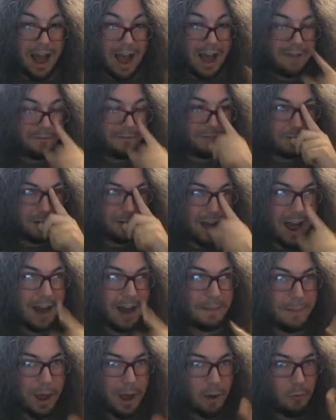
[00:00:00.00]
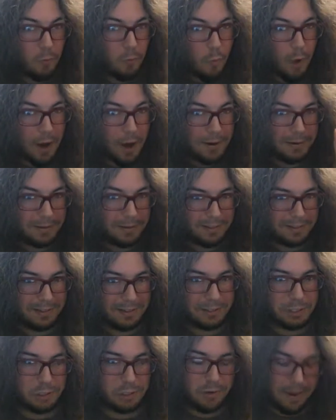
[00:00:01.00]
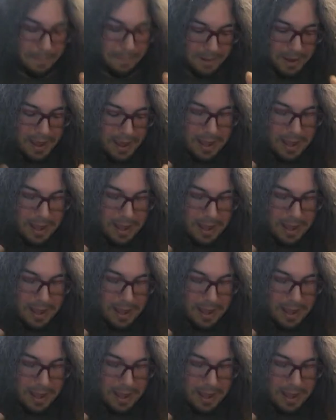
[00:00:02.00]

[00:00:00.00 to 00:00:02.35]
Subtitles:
I forgot about one little trip.